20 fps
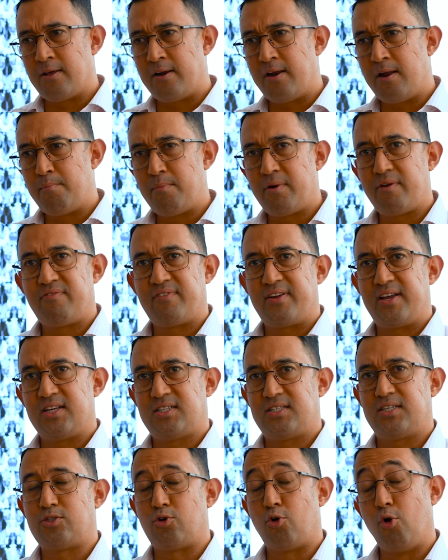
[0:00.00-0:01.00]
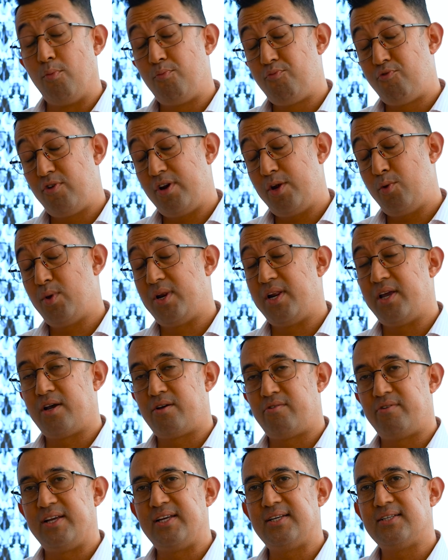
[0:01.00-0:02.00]
The number of cases hopefully will
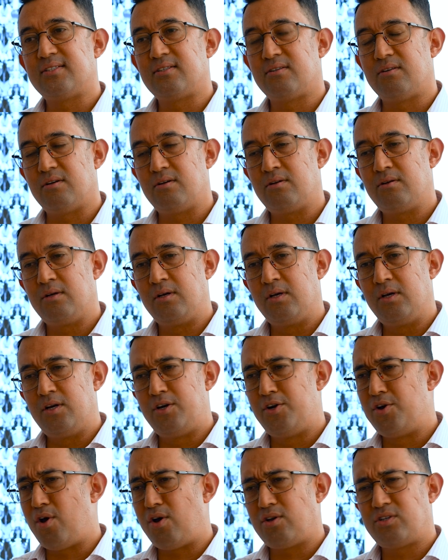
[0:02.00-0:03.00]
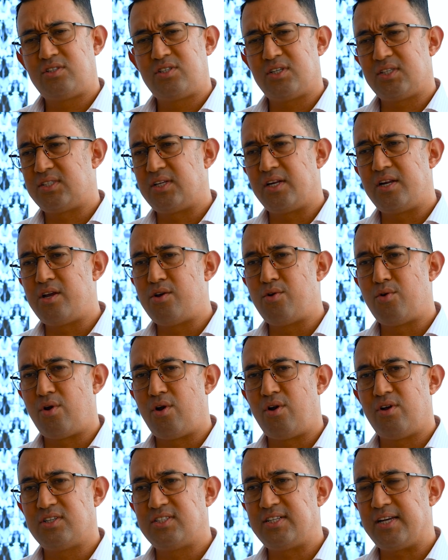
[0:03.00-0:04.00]
increase, you know, not just in
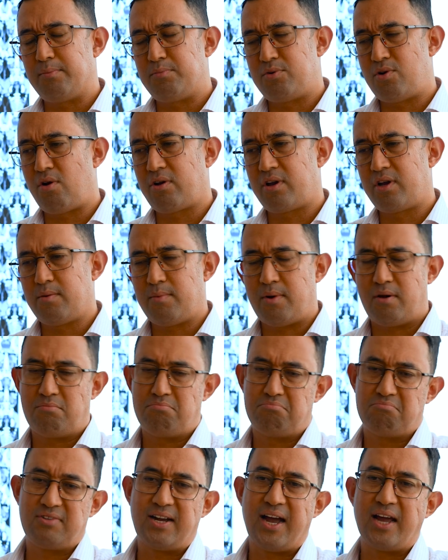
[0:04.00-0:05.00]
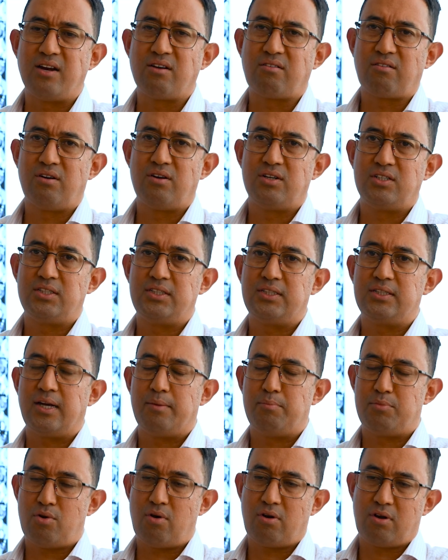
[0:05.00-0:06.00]
urology. I'm talking about gynecology,
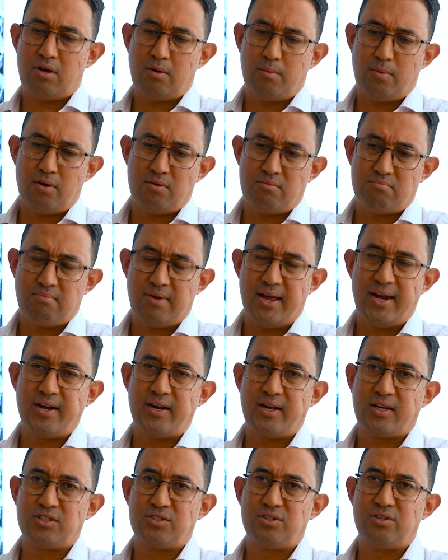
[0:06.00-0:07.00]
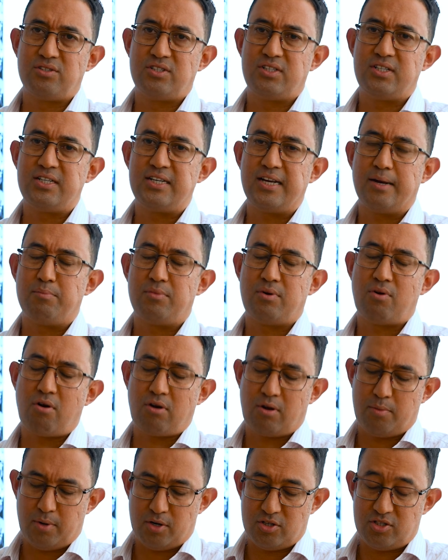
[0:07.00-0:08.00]
I'm talking about head and neck surgery, I'm
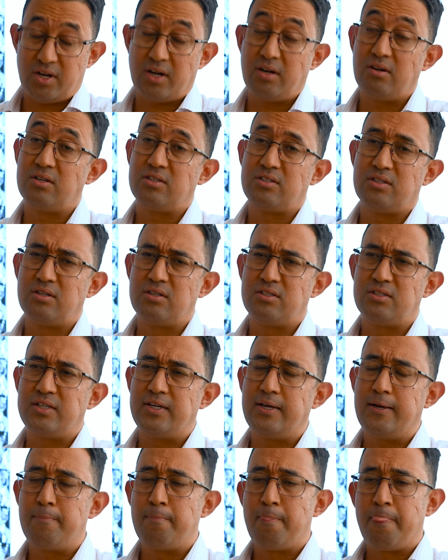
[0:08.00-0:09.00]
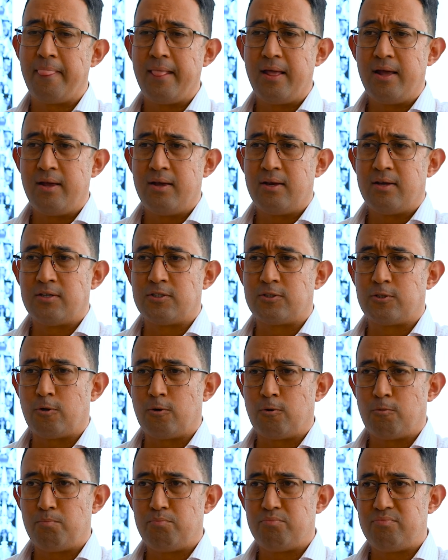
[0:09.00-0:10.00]
talking about general surgery.
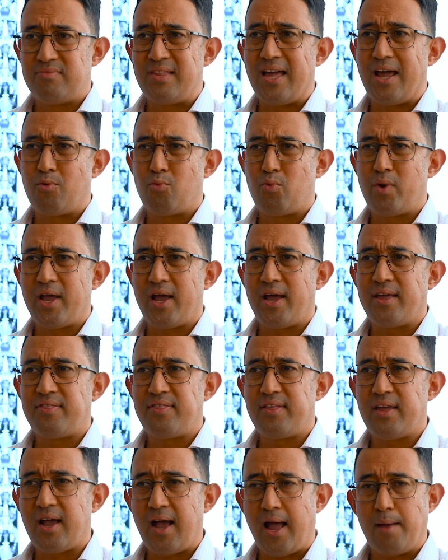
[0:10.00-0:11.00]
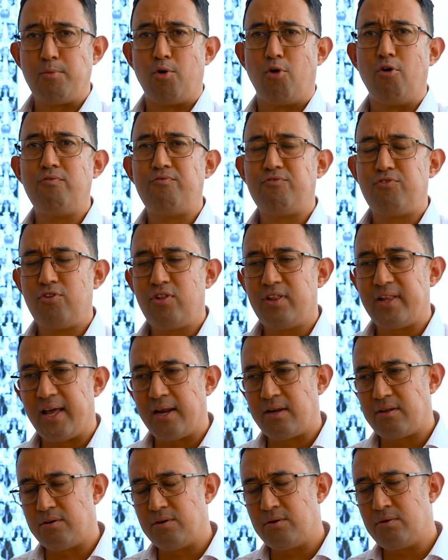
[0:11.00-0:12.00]
So that way, I think I'm hopeful
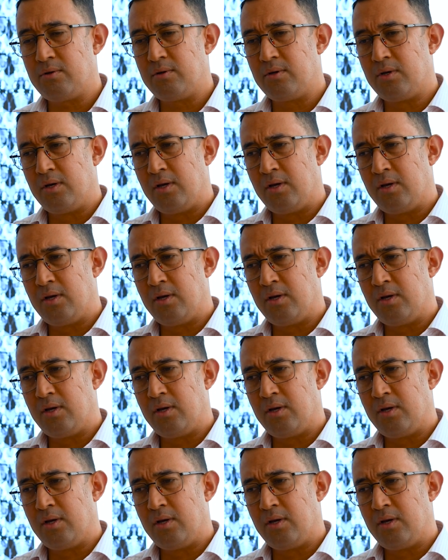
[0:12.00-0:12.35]
that, you know,